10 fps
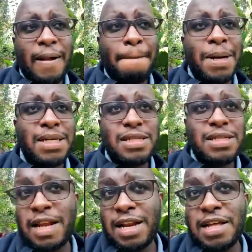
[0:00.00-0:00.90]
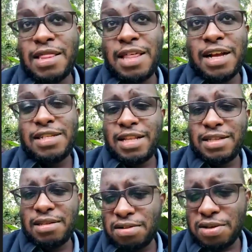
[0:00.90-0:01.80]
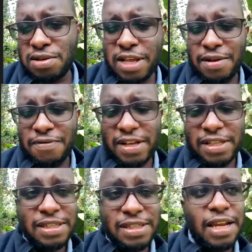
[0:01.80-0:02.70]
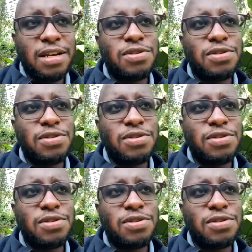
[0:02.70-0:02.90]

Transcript: But underneath that, there's also the defense side.